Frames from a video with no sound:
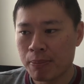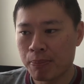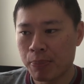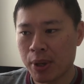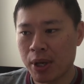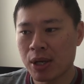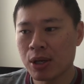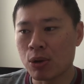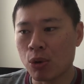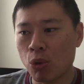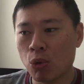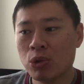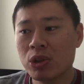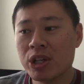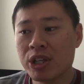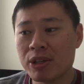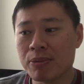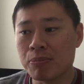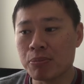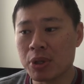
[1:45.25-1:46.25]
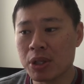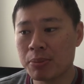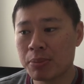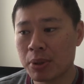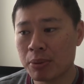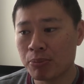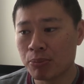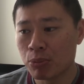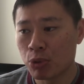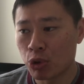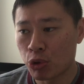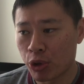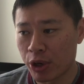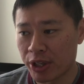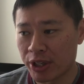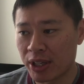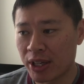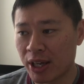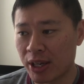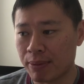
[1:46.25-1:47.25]
paying only the minimum
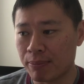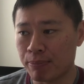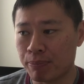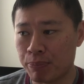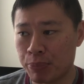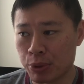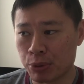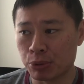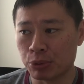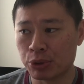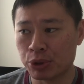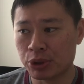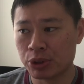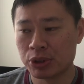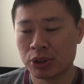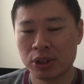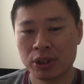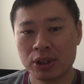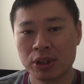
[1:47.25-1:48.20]
credit card bills.